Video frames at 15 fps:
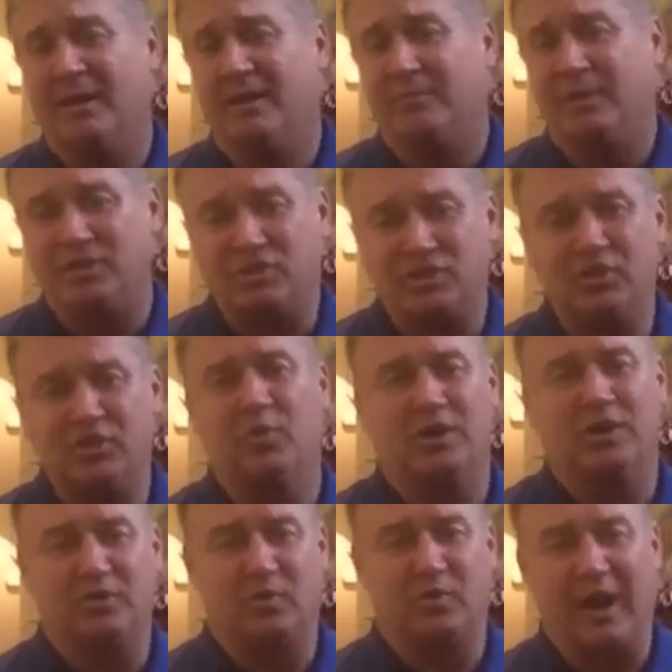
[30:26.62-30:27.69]
but you are
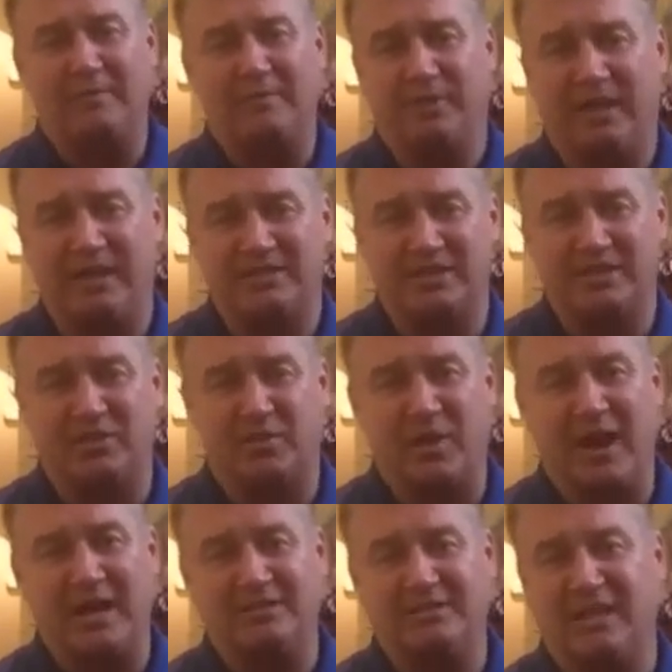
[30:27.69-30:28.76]
at the right place at the
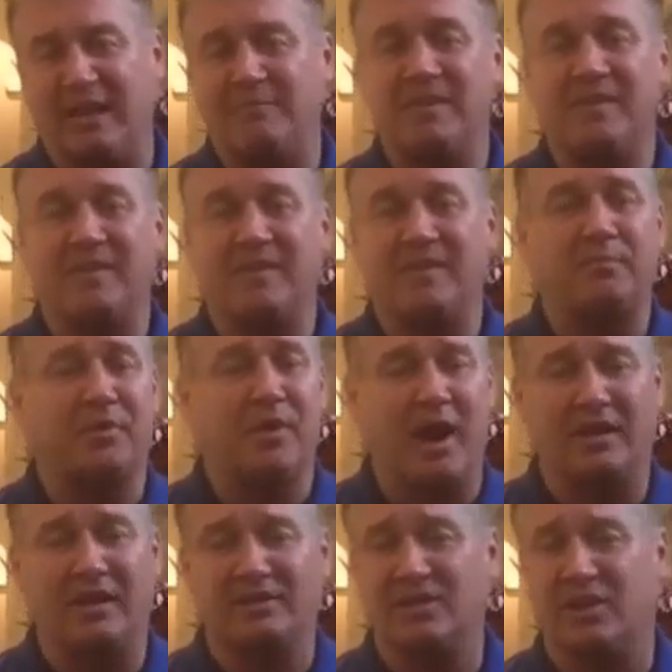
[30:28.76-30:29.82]
right time. You got
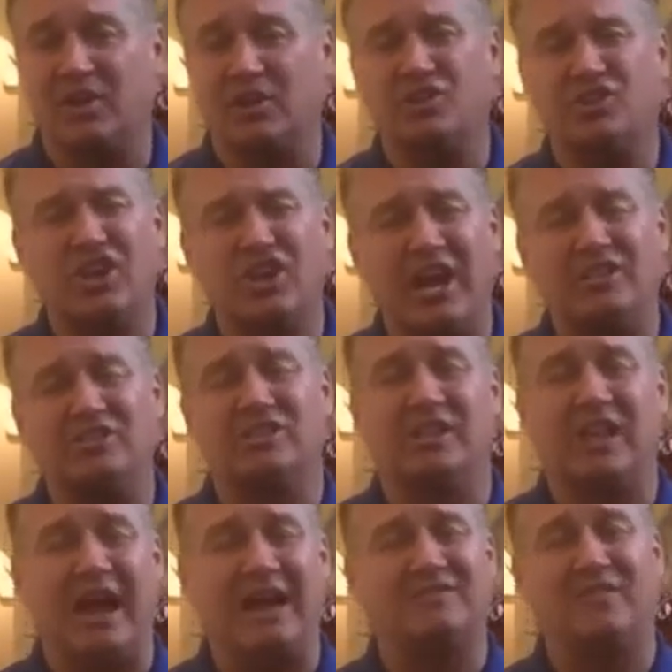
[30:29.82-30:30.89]
products that are going to change the
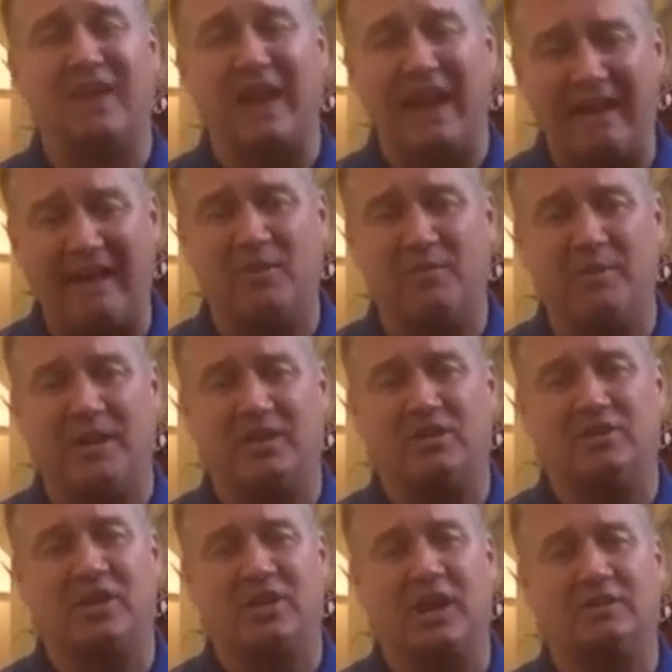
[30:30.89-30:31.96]
lives of everybody
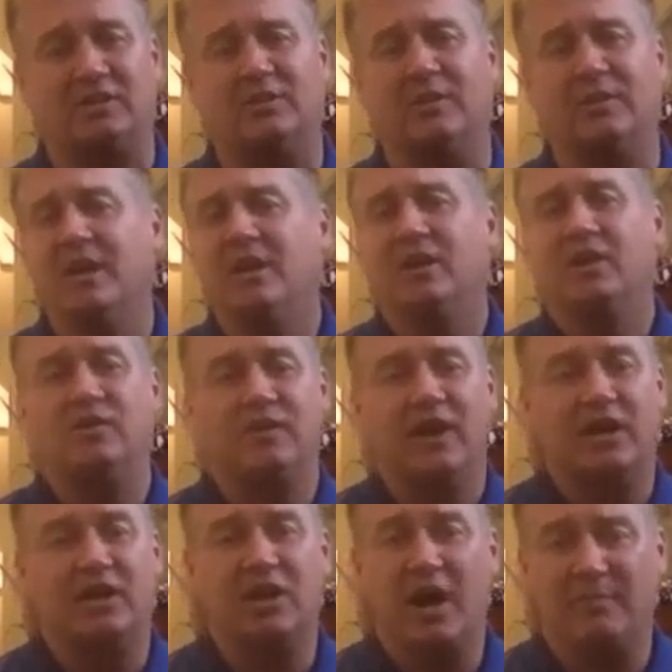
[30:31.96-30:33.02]
you talk to. You've got
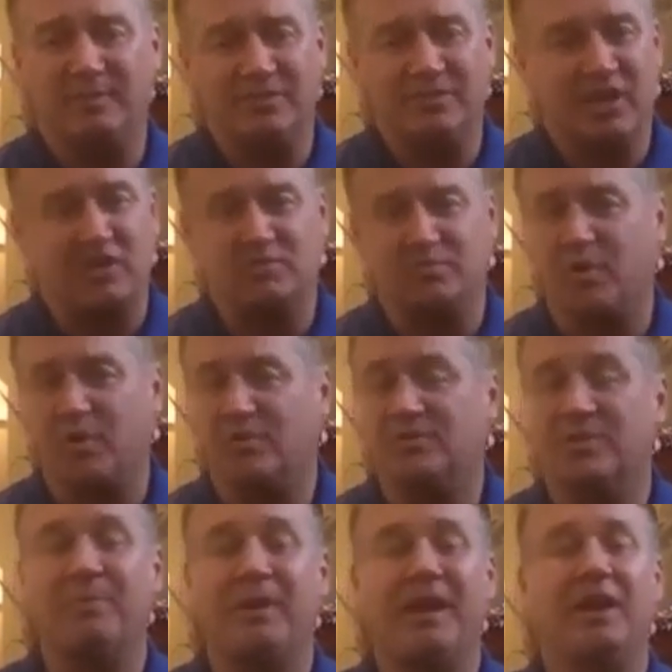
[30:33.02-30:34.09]
a compensation program that's
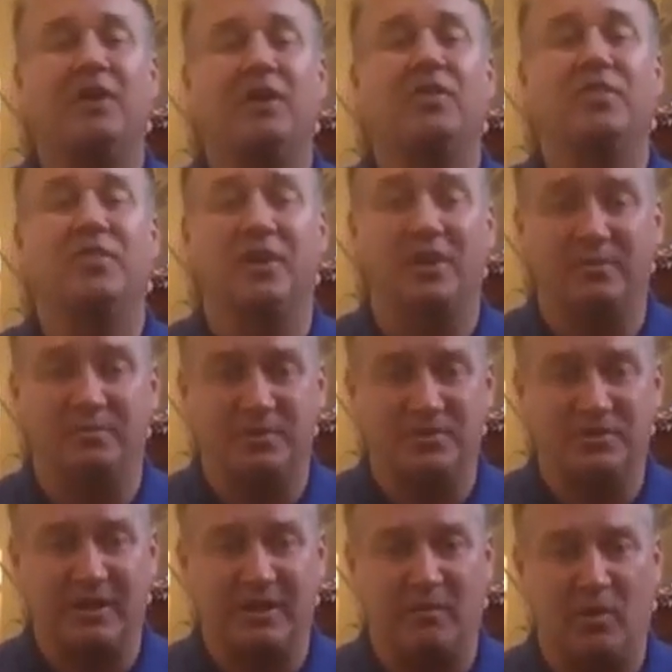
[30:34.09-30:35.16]
going to pay you
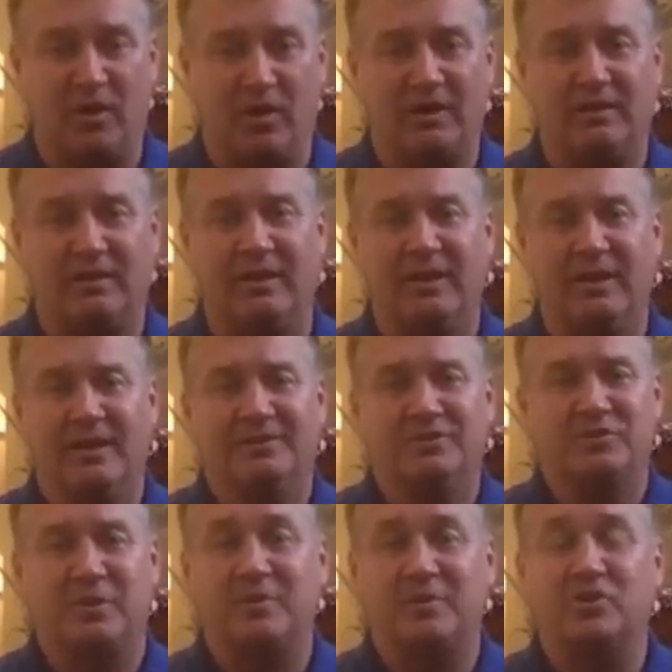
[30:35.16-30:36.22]
30% more than the
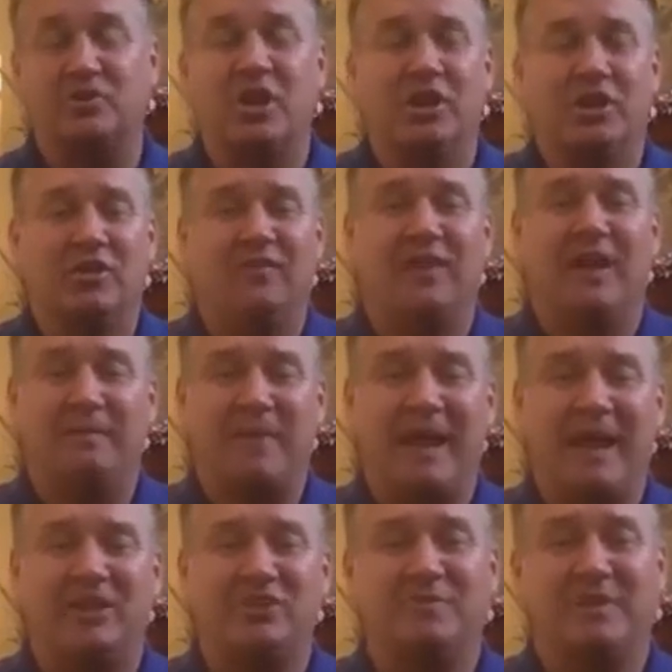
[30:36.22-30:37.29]
distributors. You've got
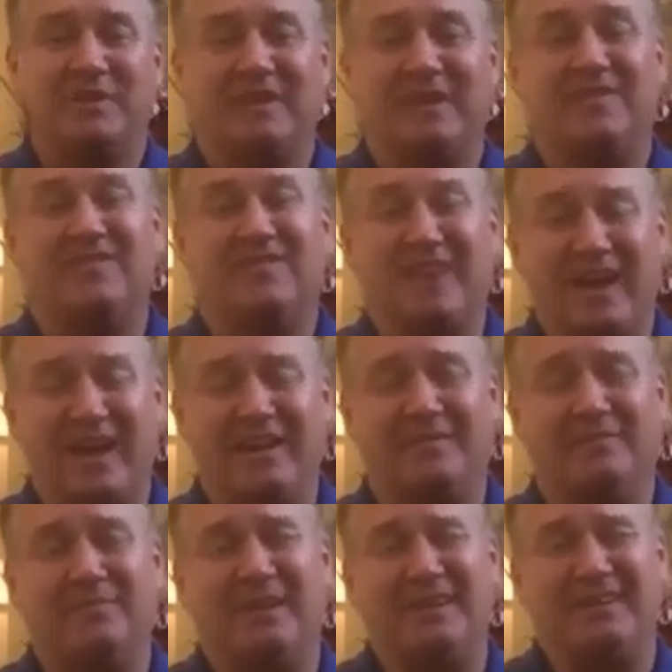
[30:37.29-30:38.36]
management that have done it,
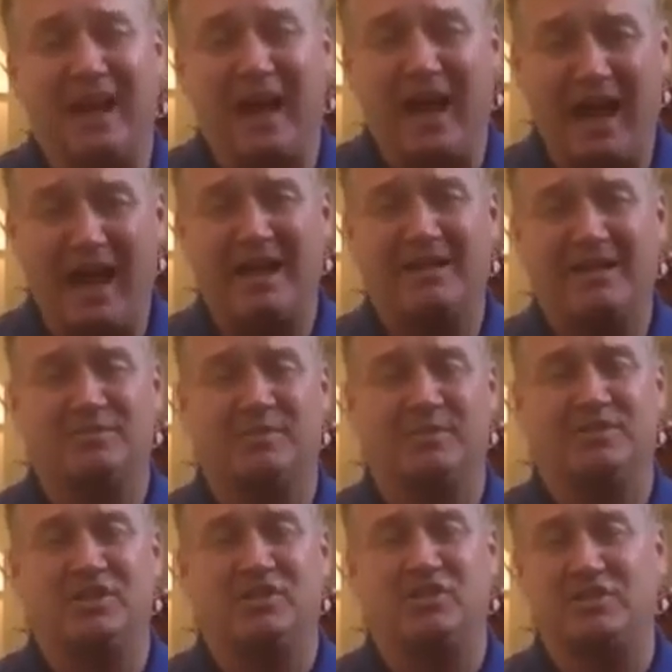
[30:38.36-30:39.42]
been the highest
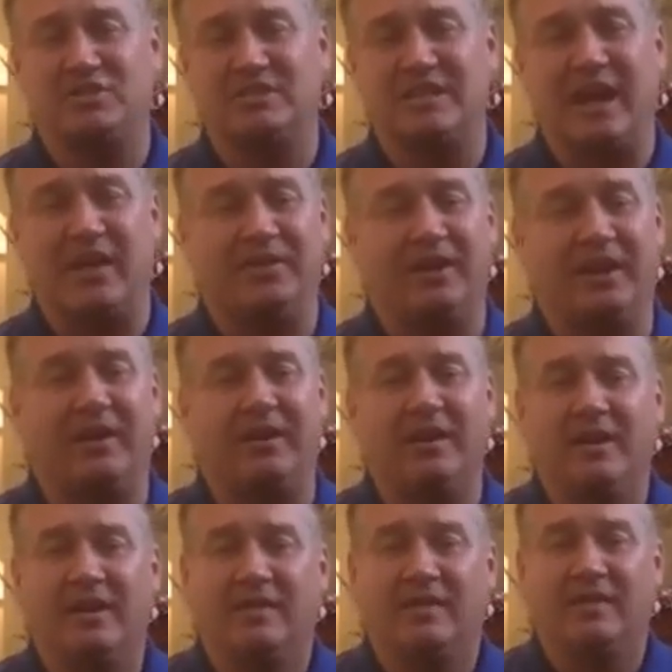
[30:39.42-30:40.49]
positions out there.
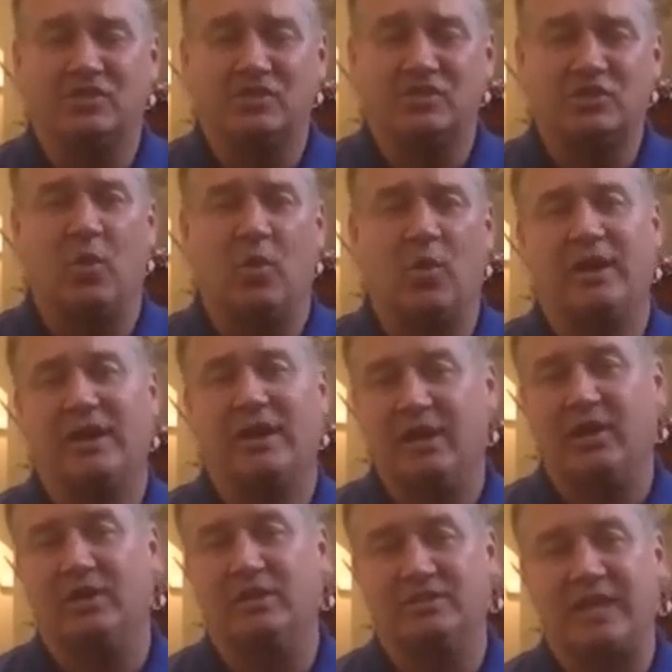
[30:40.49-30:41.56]
The story
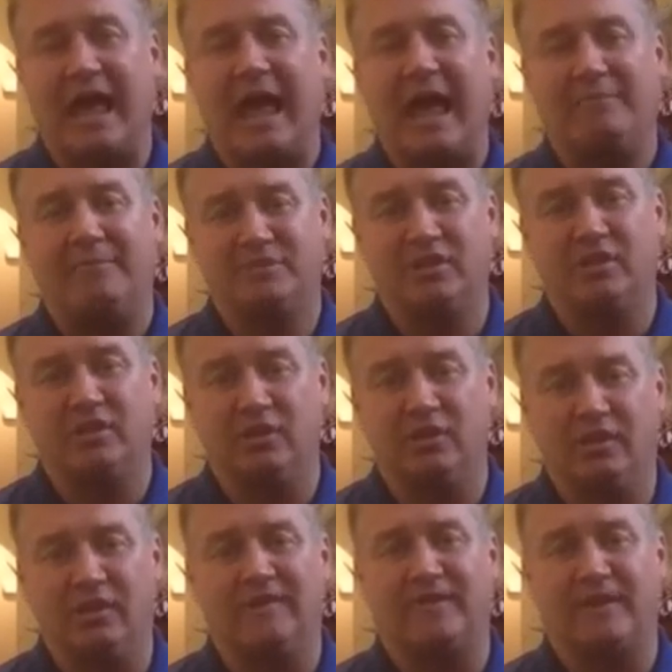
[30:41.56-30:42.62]
here is
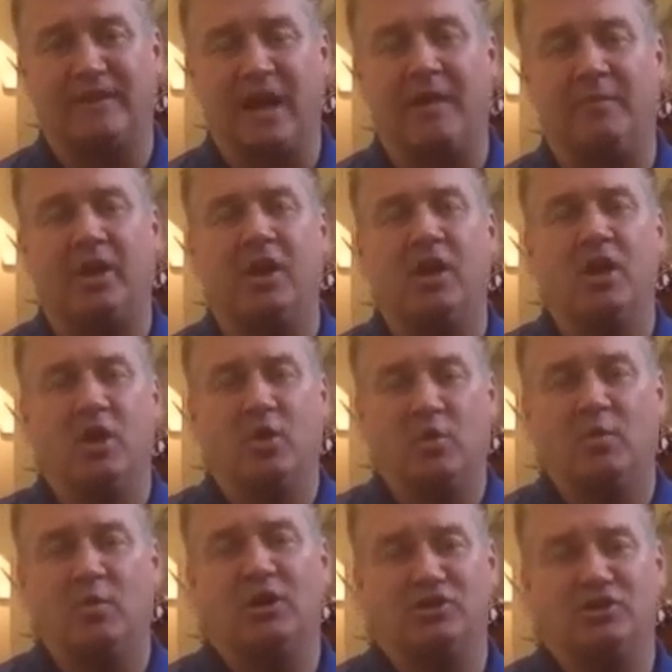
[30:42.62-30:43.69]
absolutely phenomenal.
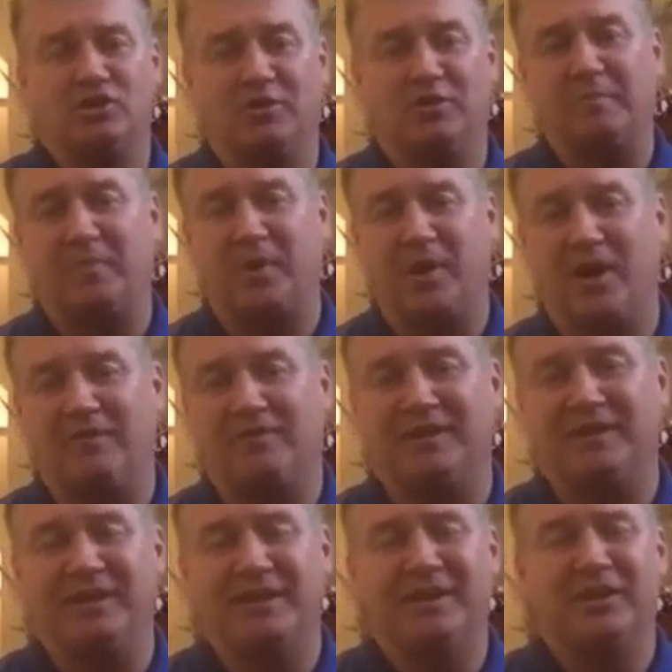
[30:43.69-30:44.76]
We want you to be part of it.
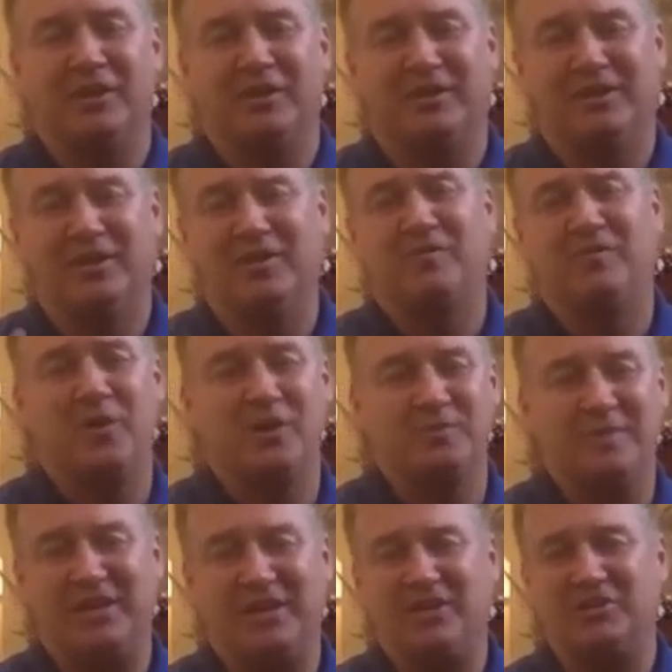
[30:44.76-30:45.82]
Look forward to
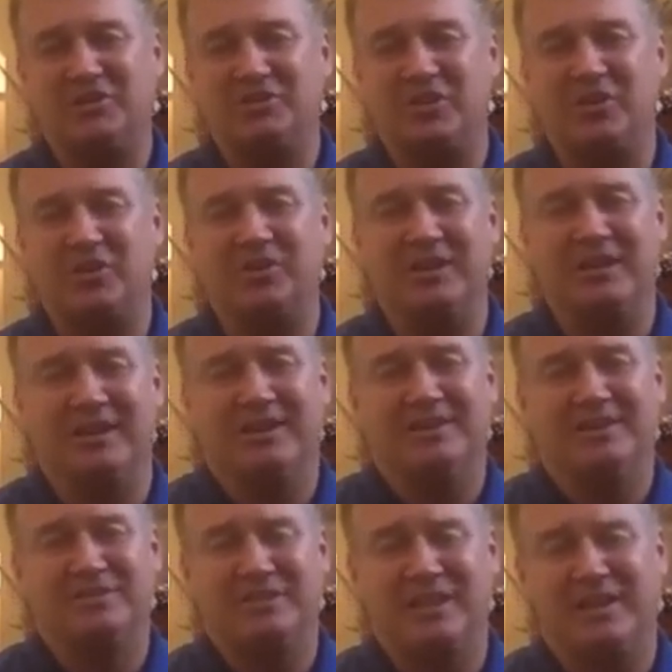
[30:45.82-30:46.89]
meeting you soon.
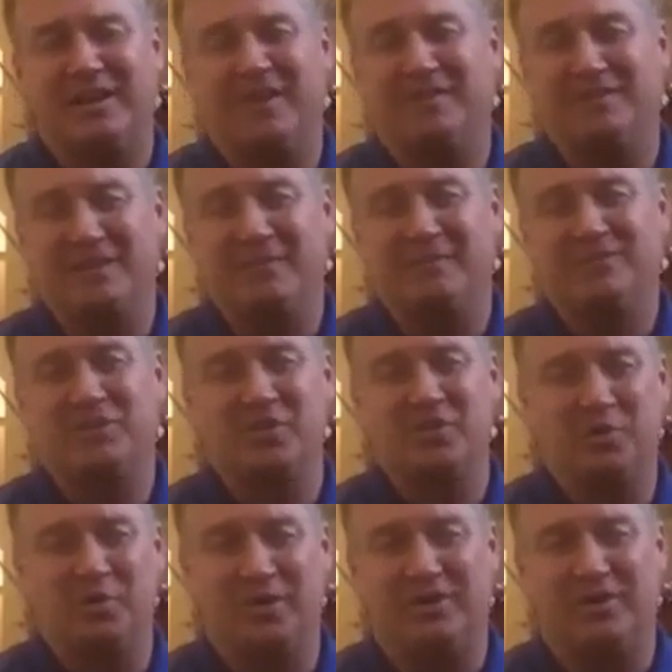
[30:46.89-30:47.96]
See you on the summits of
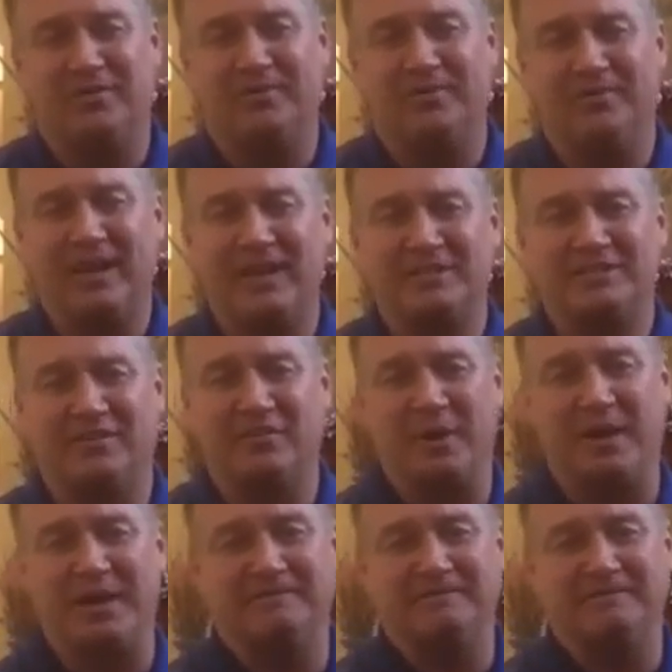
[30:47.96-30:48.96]
the world. Thanks, everybody.